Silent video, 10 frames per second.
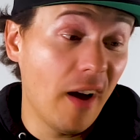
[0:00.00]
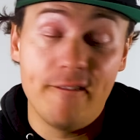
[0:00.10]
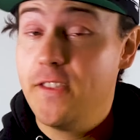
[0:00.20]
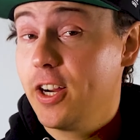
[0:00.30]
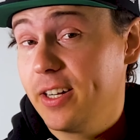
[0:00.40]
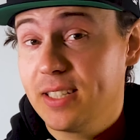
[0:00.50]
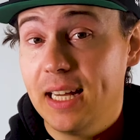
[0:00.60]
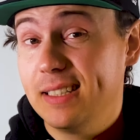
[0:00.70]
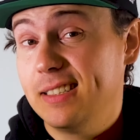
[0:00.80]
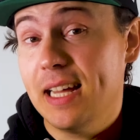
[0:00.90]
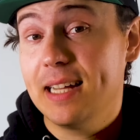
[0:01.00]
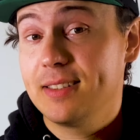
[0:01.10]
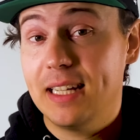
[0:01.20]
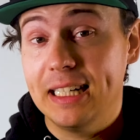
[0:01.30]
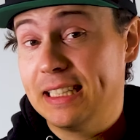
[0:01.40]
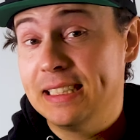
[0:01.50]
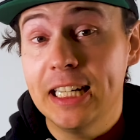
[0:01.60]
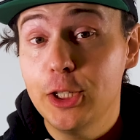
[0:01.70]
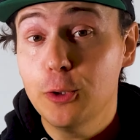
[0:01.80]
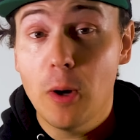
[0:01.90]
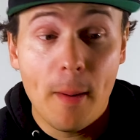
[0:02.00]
I'm very excited to test and continue,